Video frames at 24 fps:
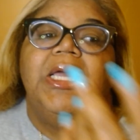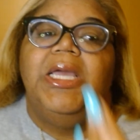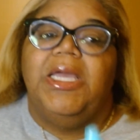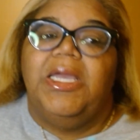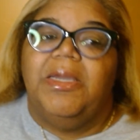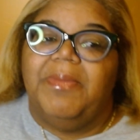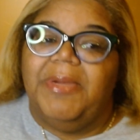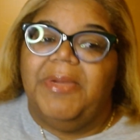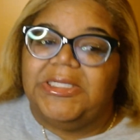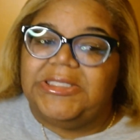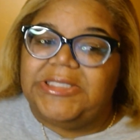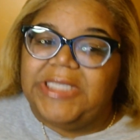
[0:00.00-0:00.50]
It
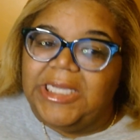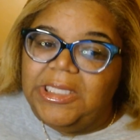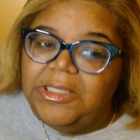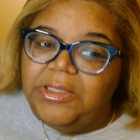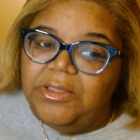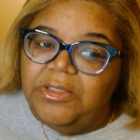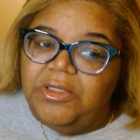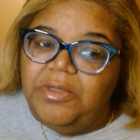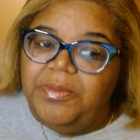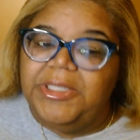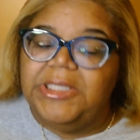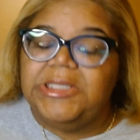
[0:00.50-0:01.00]
might take a
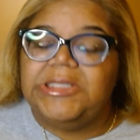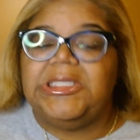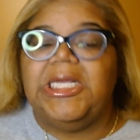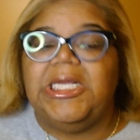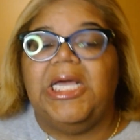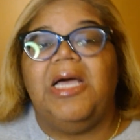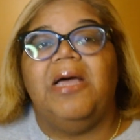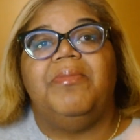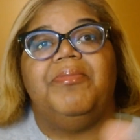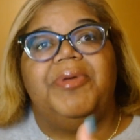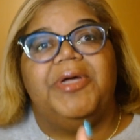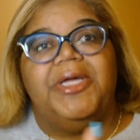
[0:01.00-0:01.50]
little bit of
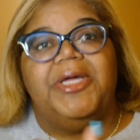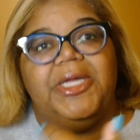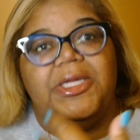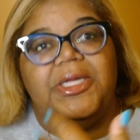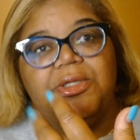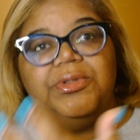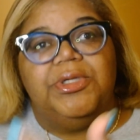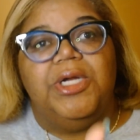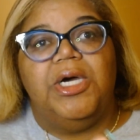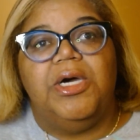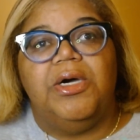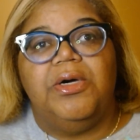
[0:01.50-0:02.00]
time, but
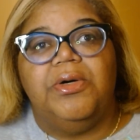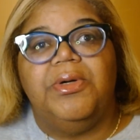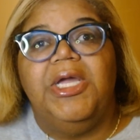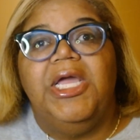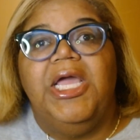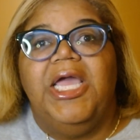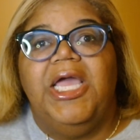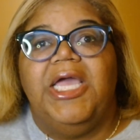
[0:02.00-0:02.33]
you know."